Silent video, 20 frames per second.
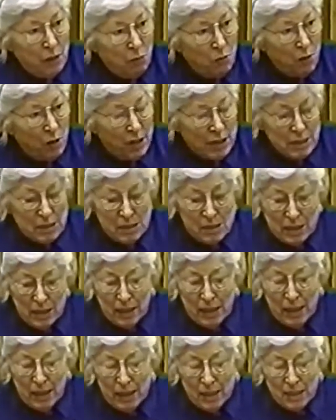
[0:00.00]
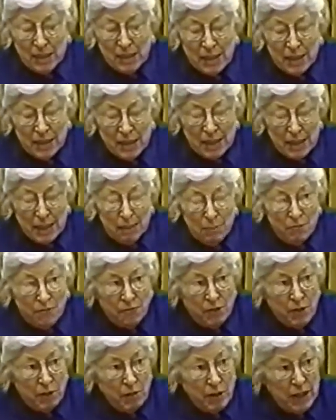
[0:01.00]
what it was is that some
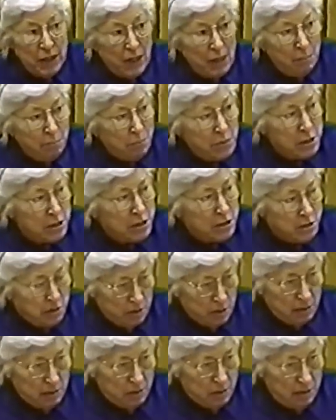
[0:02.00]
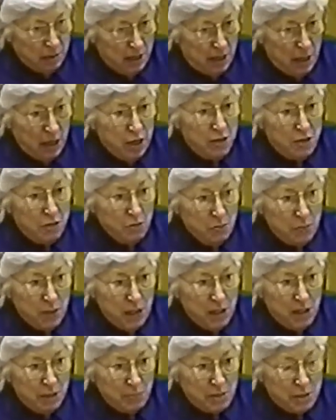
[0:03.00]
very upstart, and I do
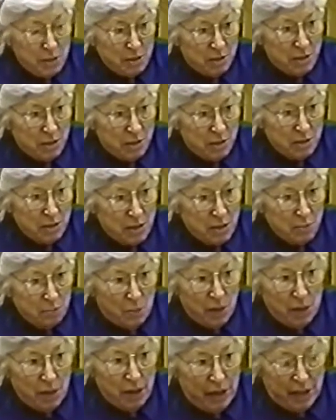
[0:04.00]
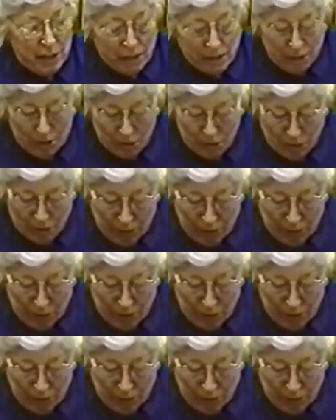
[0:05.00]
mean upstart, smart-ass